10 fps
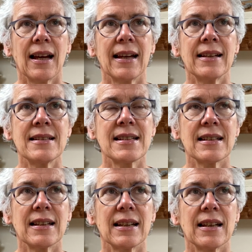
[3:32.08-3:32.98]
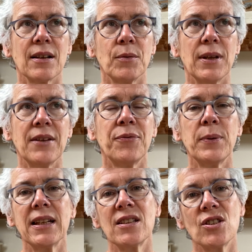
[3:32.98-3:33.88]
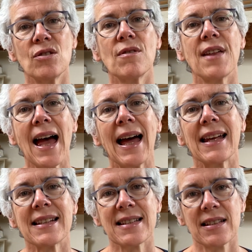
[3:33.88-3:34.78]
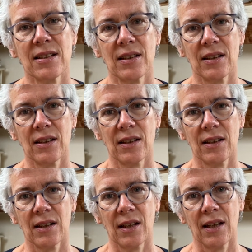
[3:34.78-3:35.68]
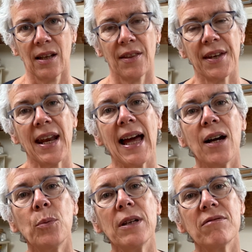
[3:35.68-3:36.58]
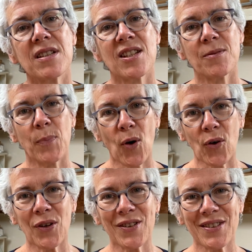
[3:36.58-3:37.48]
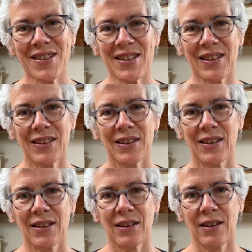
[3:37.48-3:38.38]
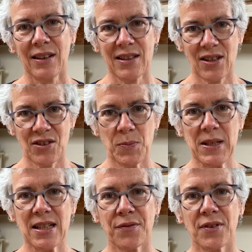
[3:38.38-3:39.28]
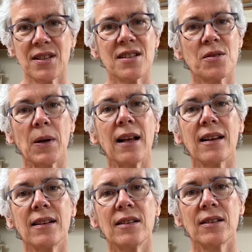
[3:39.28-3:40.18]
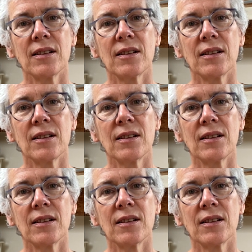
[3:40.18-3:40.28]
And if we can do that, then how we respond is going to be different as well.